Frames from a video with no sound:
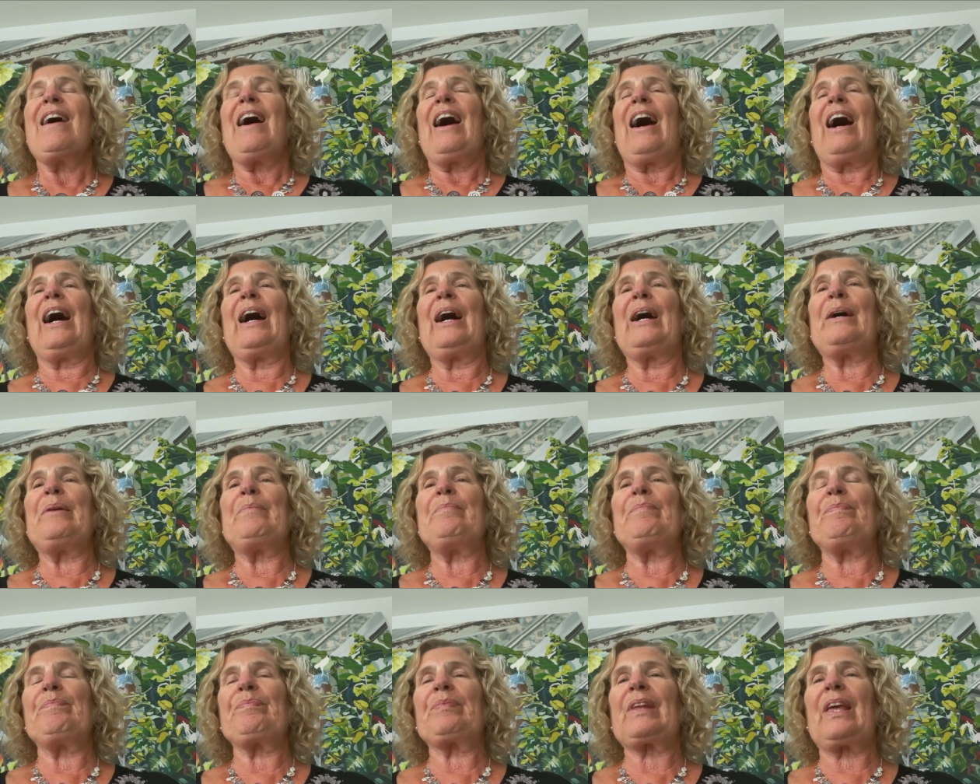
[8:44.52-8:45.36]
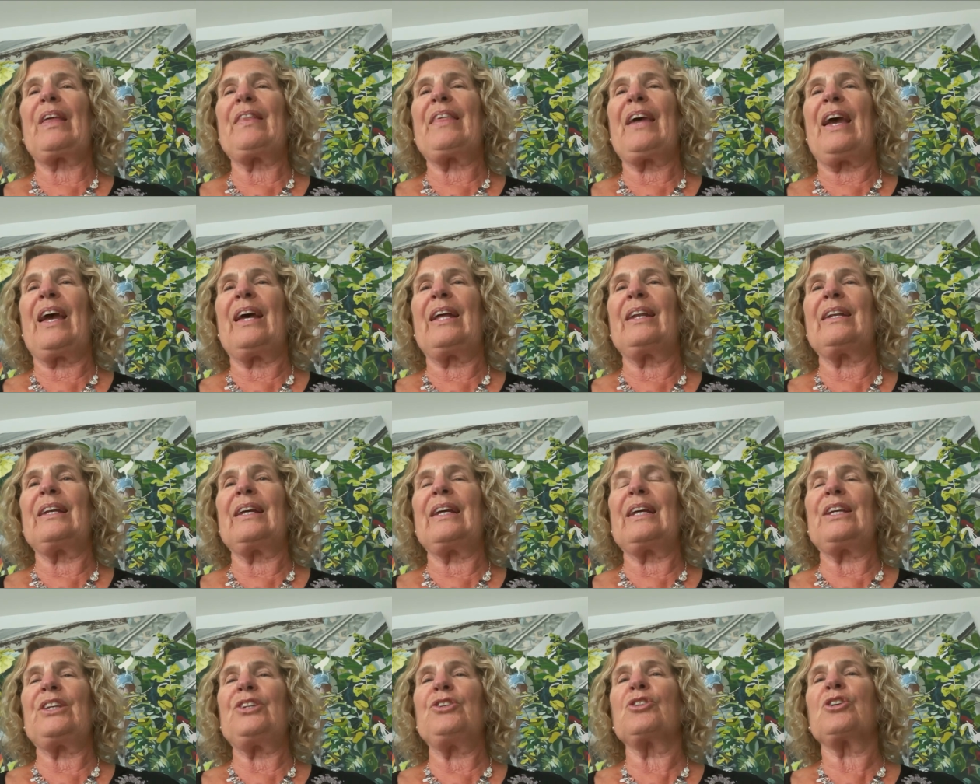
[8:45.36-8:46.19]
um, then
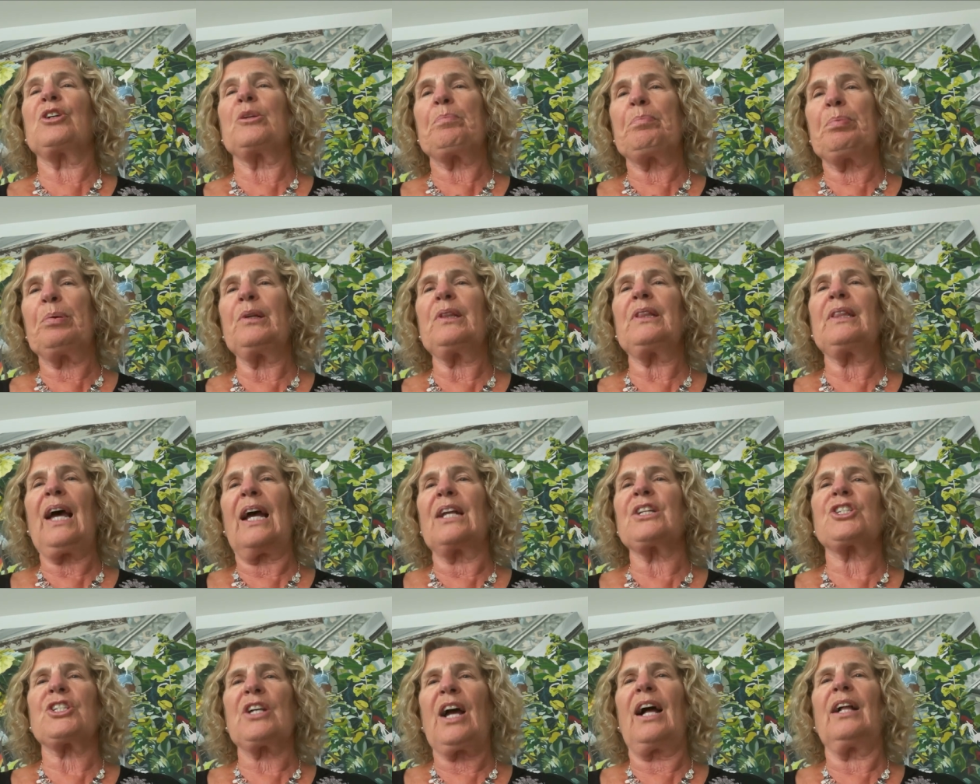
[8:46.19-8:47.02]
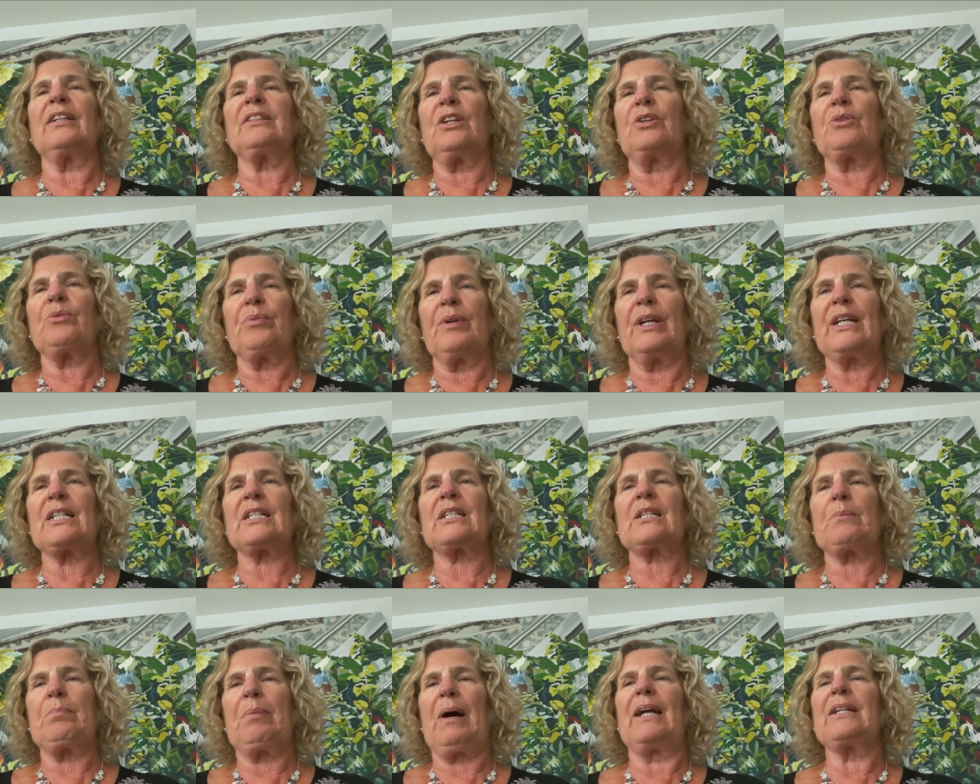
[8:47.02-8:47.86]
you could put that child at
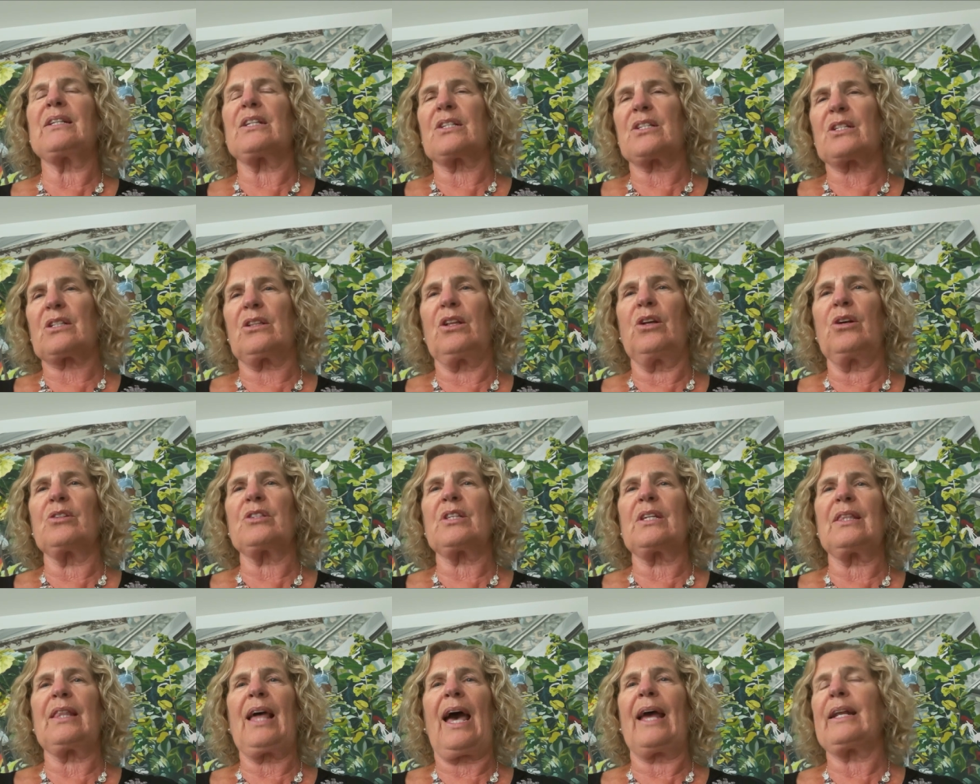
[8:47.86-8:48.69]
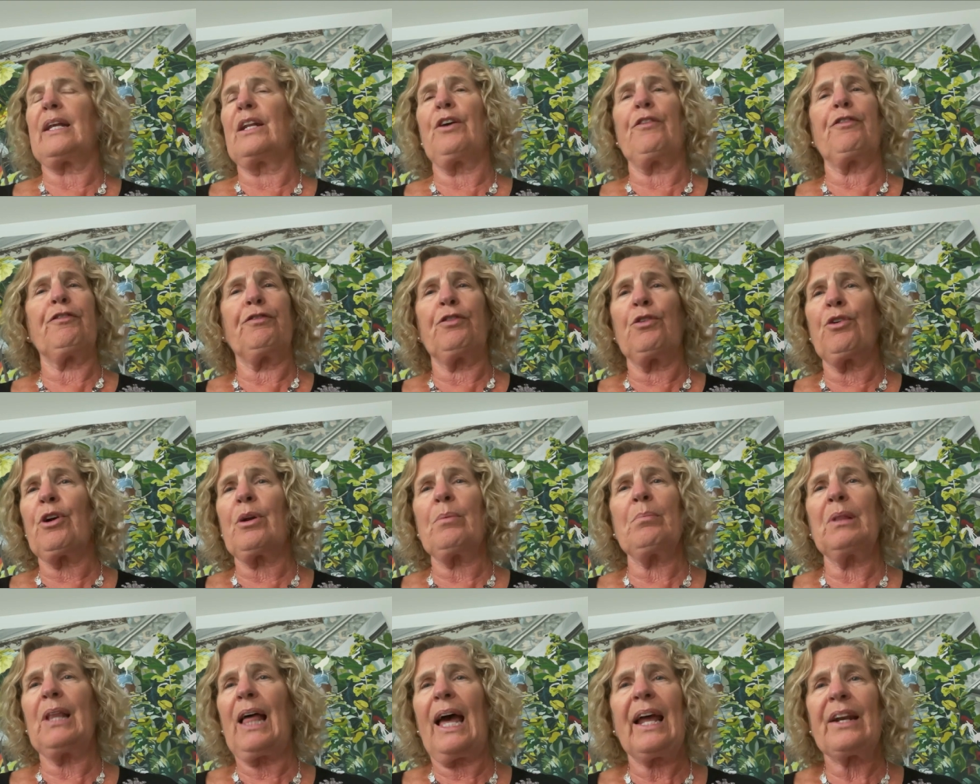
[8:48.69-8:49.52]
risk by disclosing that in a
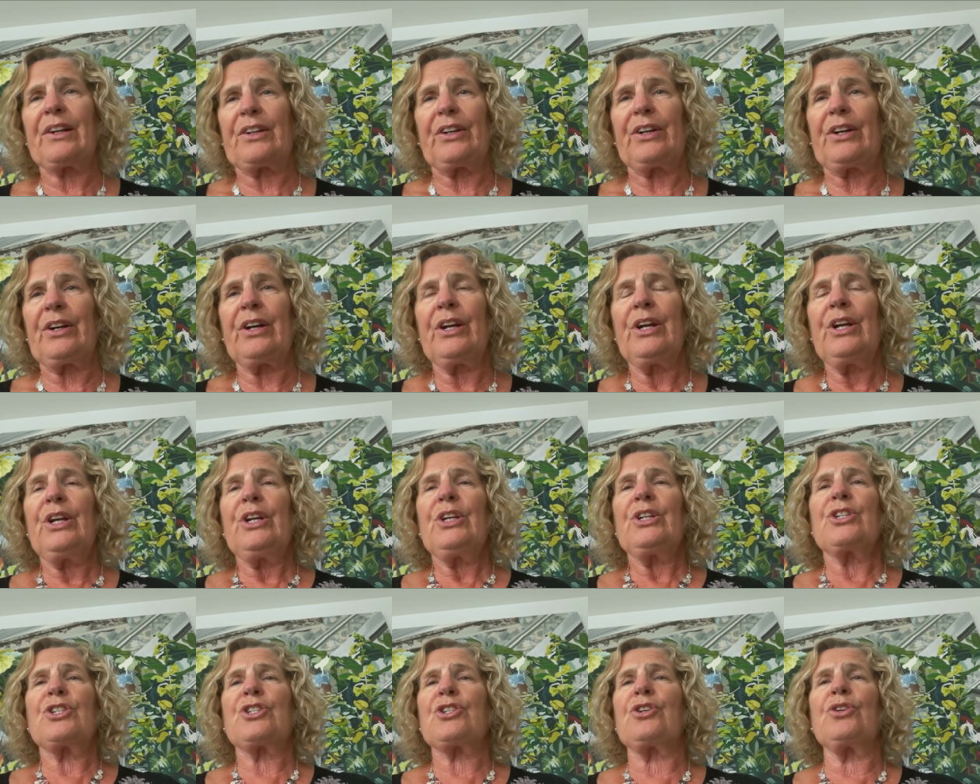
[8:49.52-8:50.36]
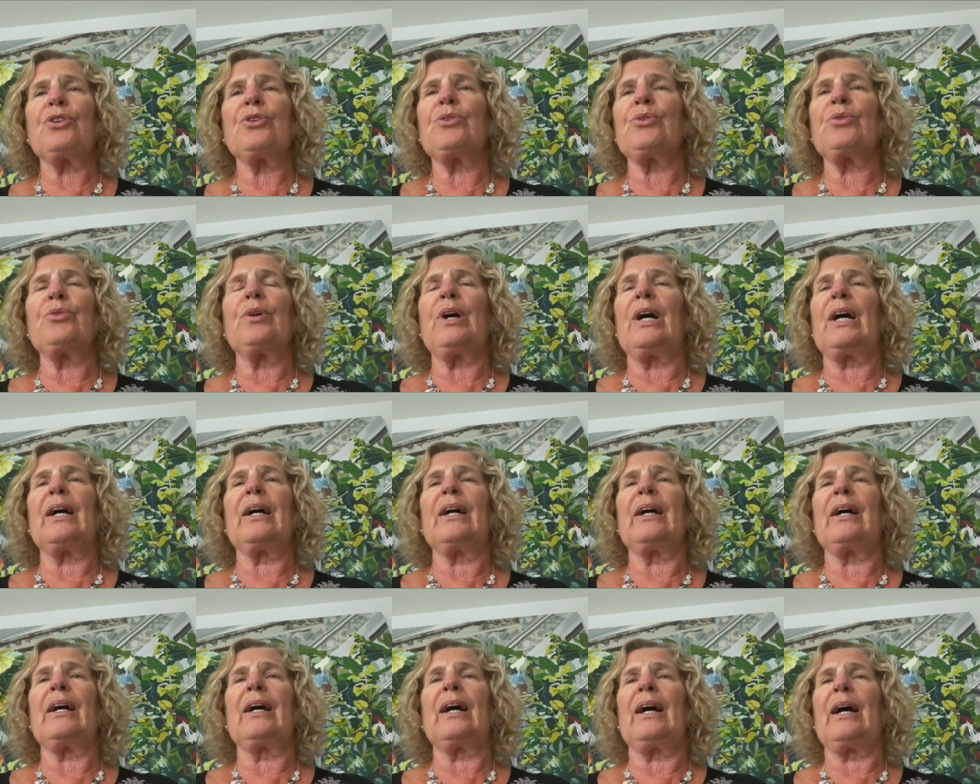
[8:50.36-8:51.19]
form letter to
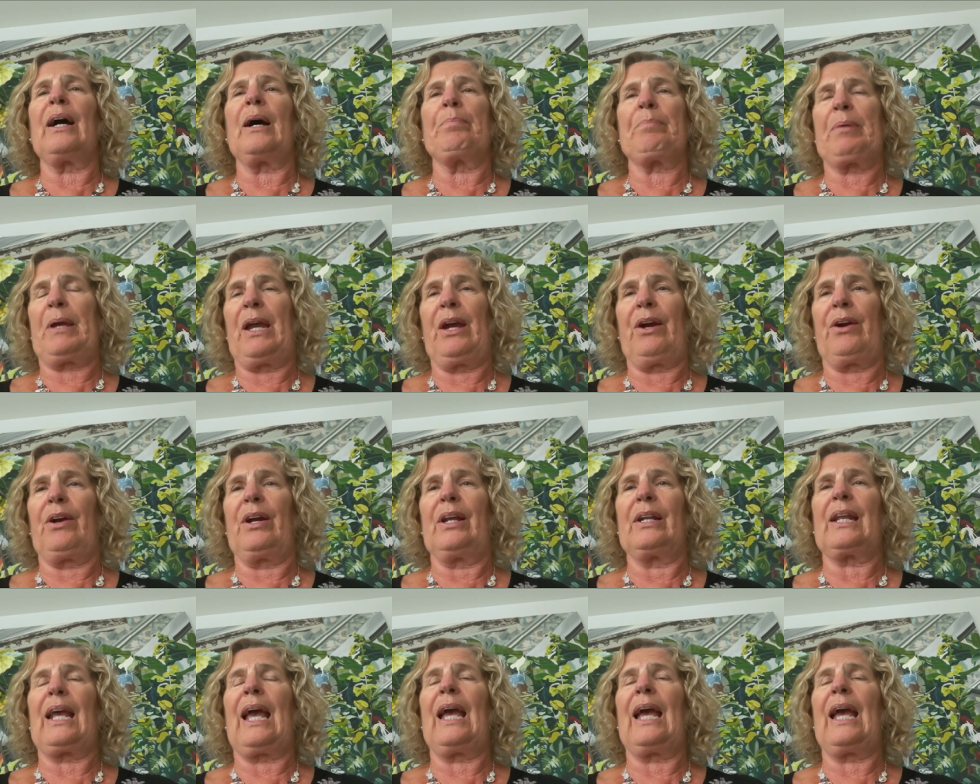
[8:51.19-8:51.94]
uh, a parent.